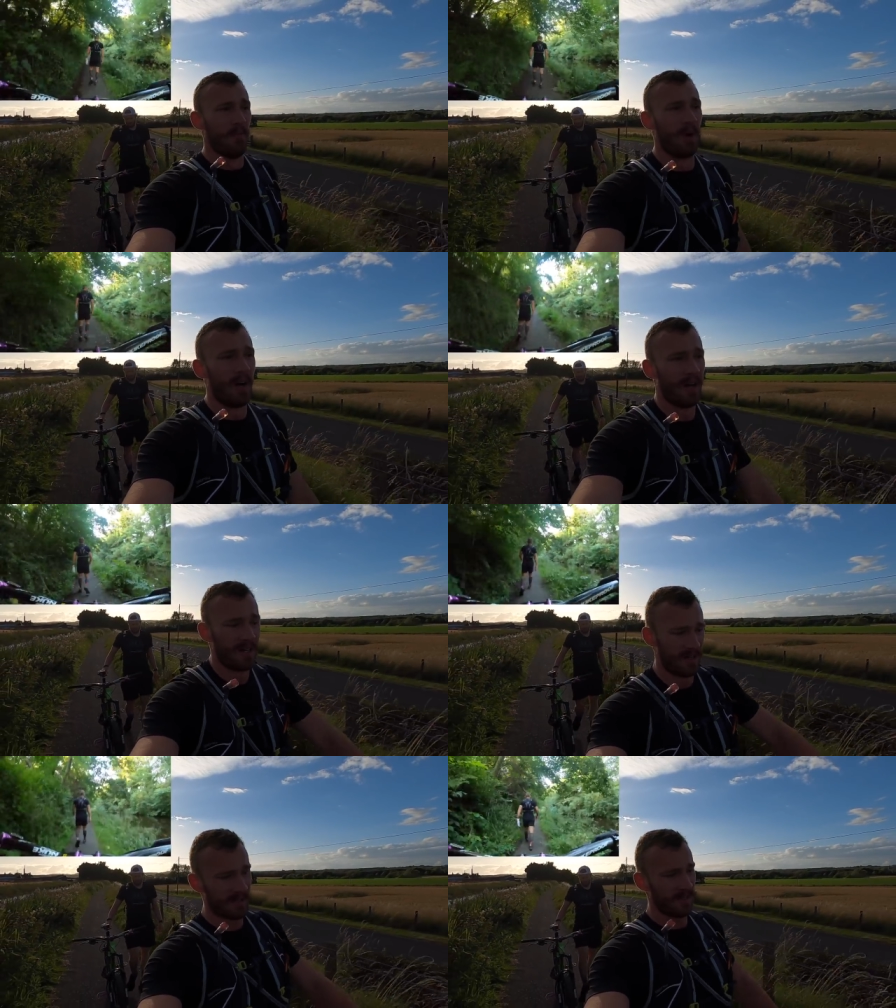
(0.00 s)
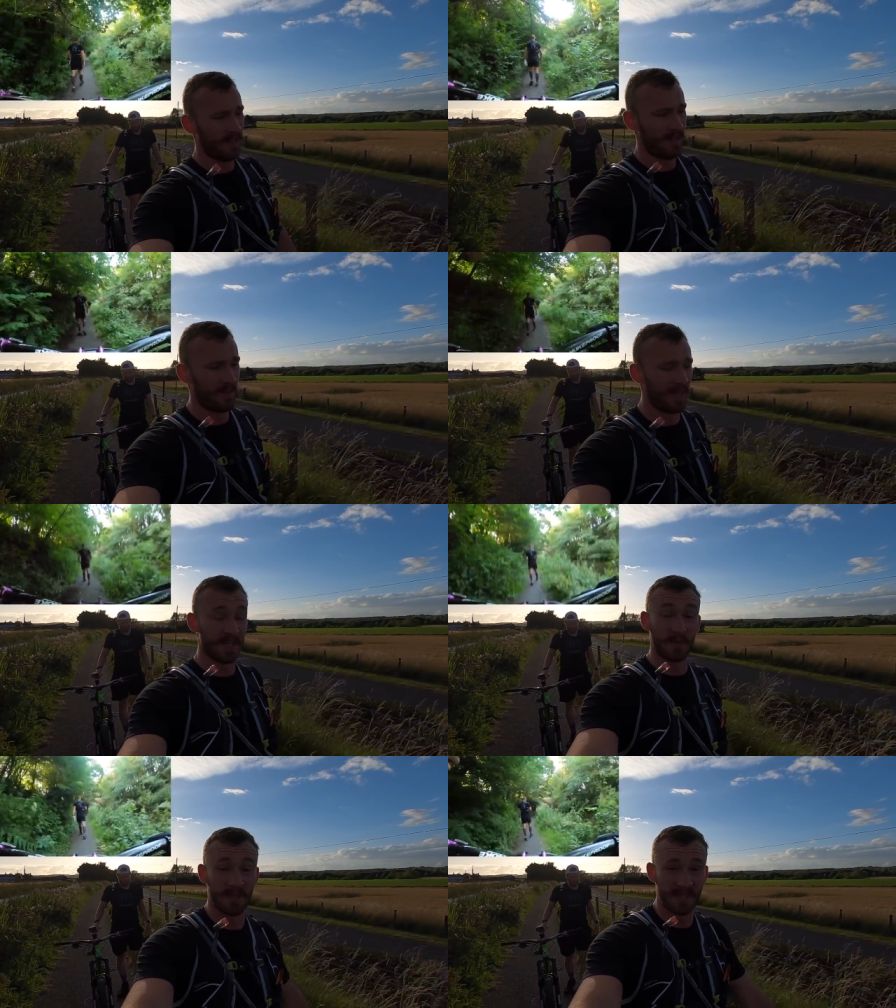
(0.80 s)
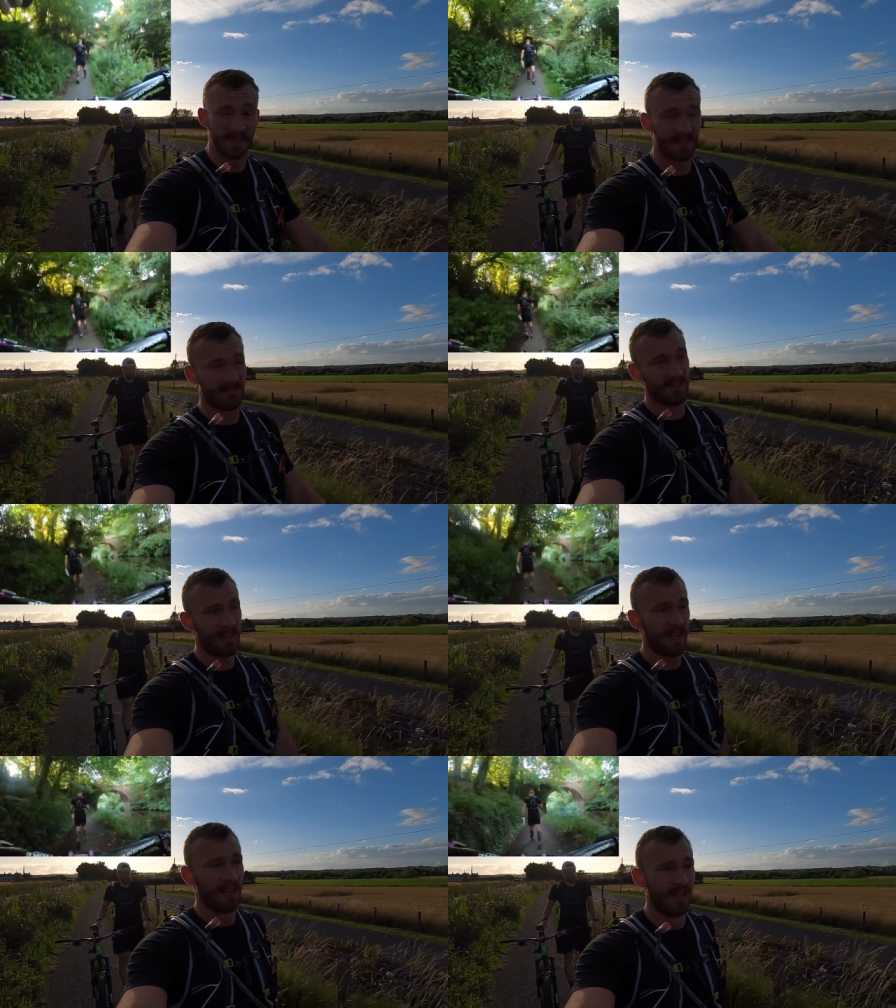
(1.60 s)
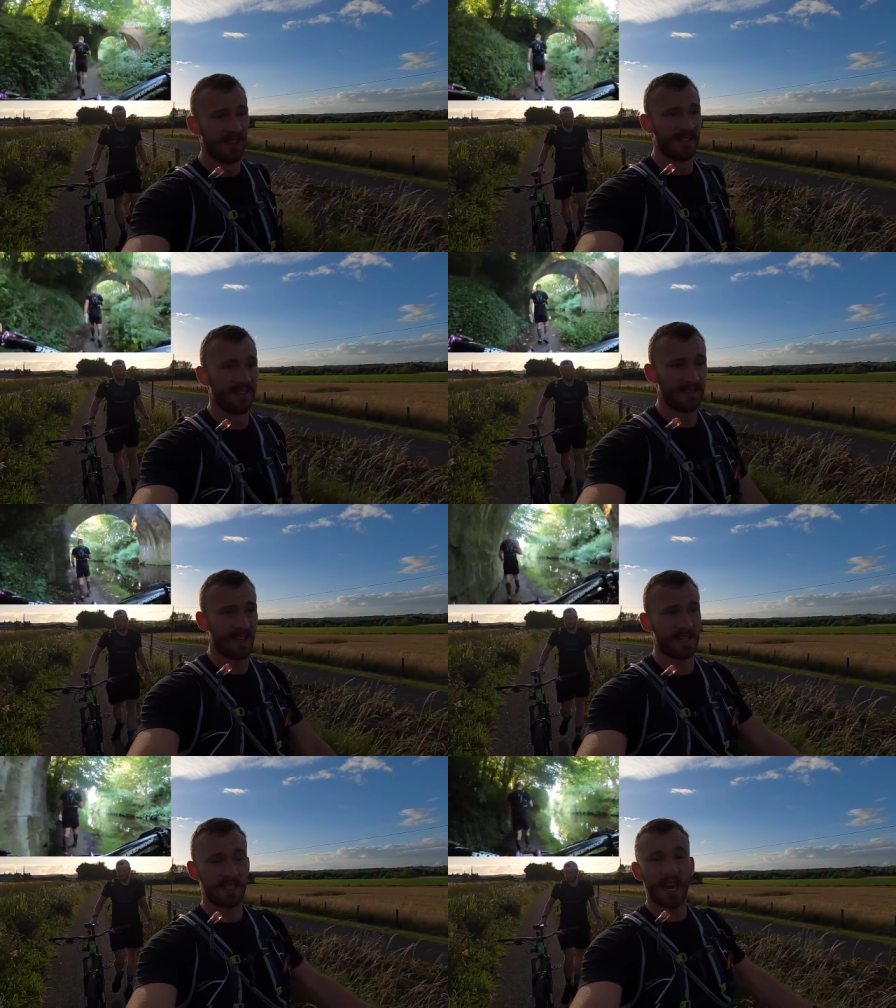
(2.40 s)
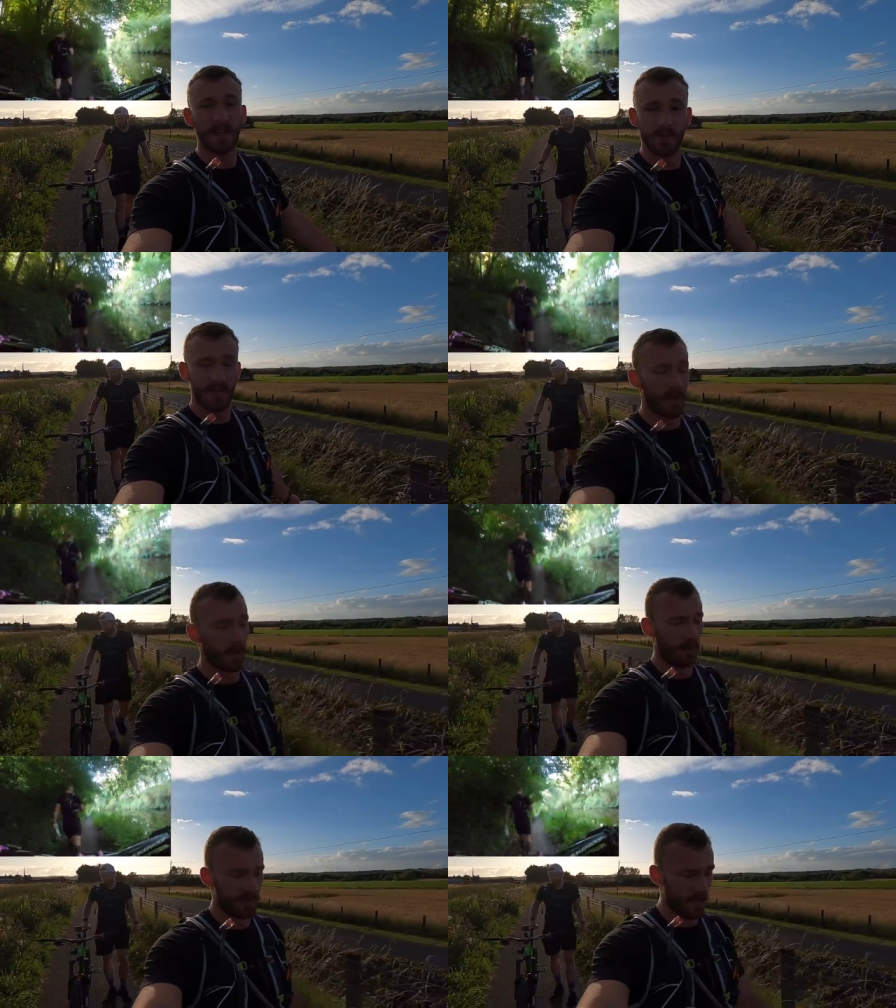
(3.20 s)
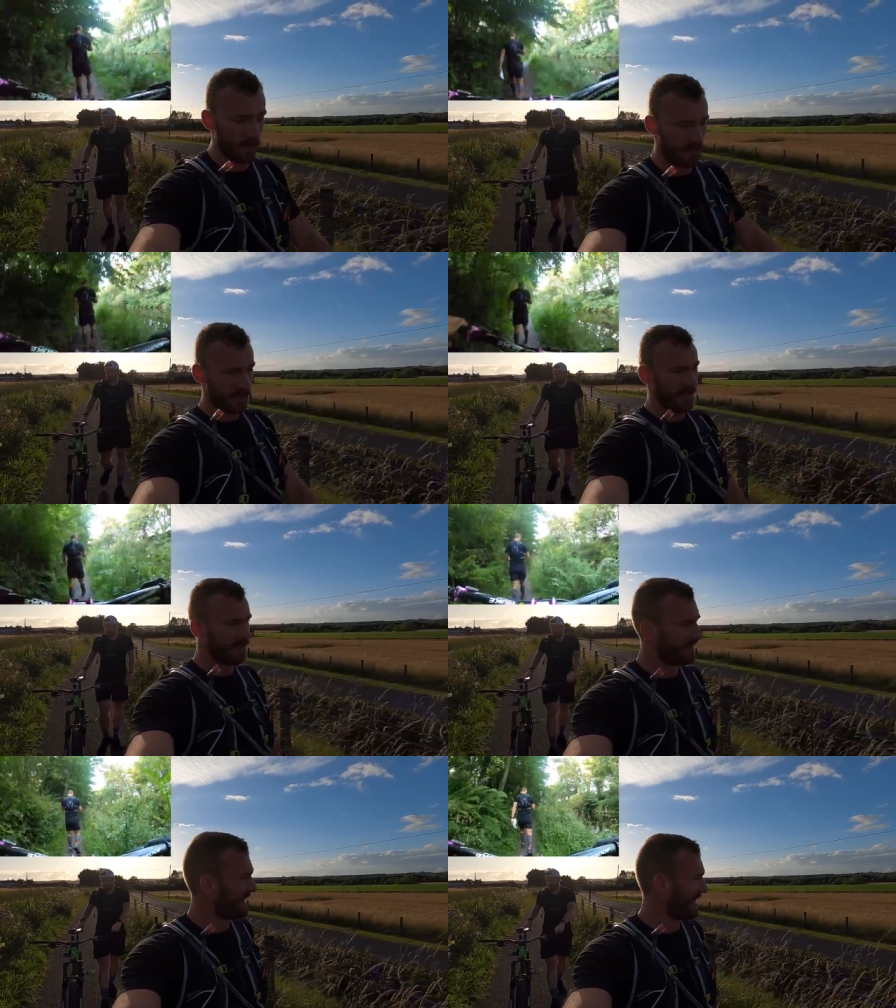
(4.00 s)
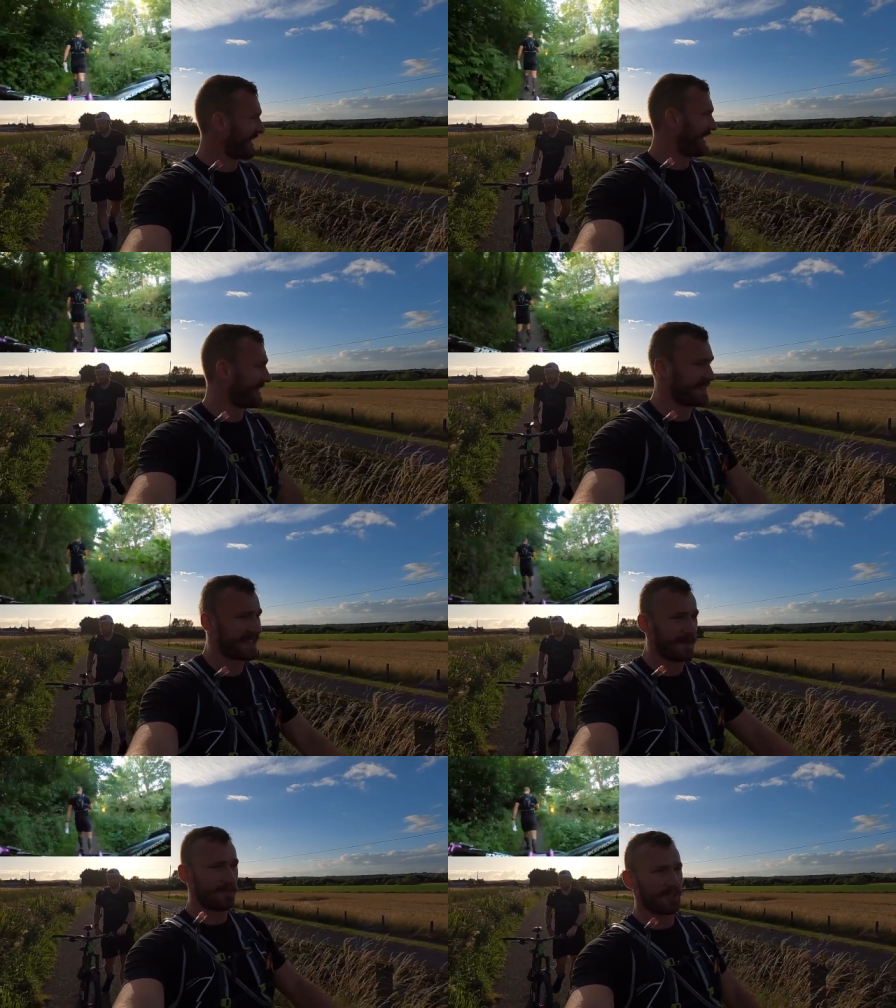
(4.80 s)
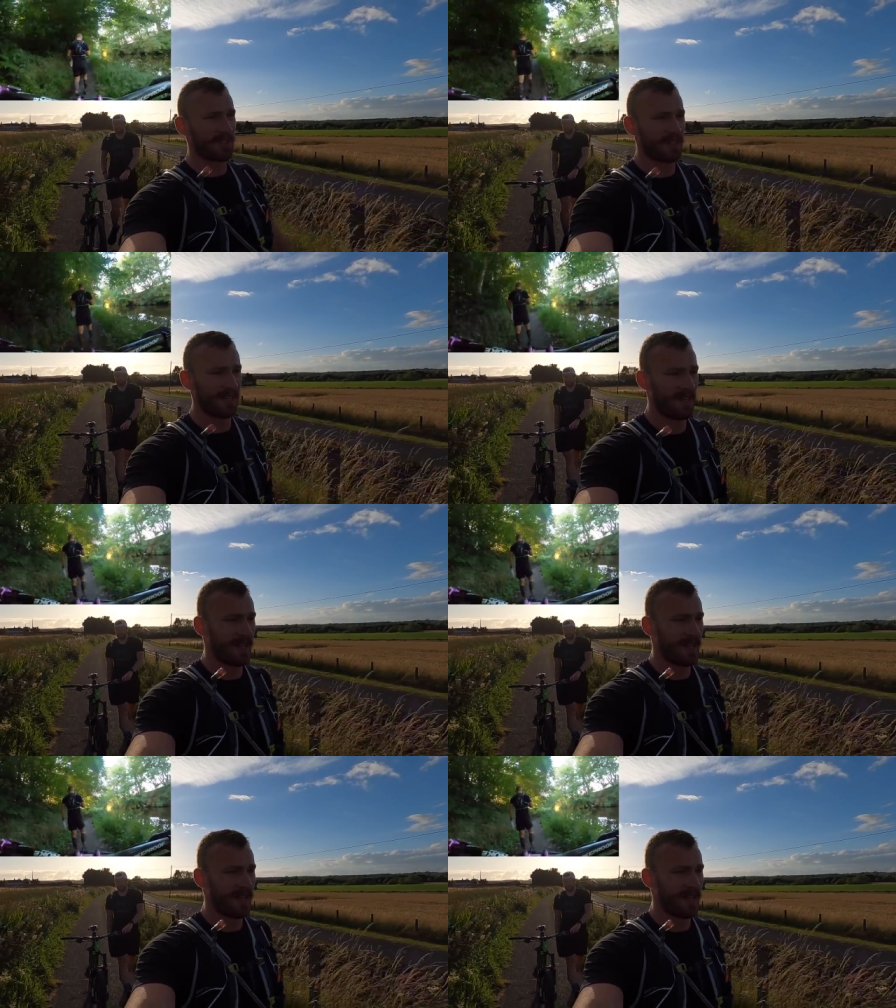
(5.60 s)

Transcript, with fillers: But I mean, this was a secondary goal, so at the end of the day, I need to keep just